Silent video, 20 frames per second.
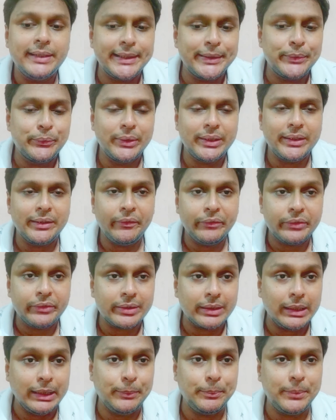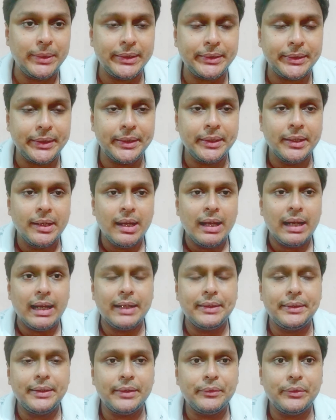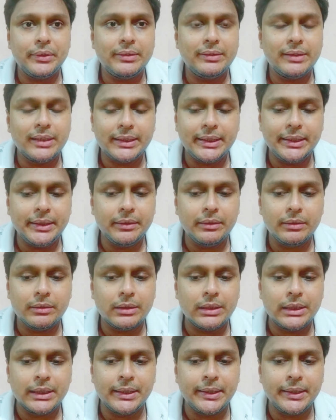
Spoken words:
their way of celebrating, and there was nothing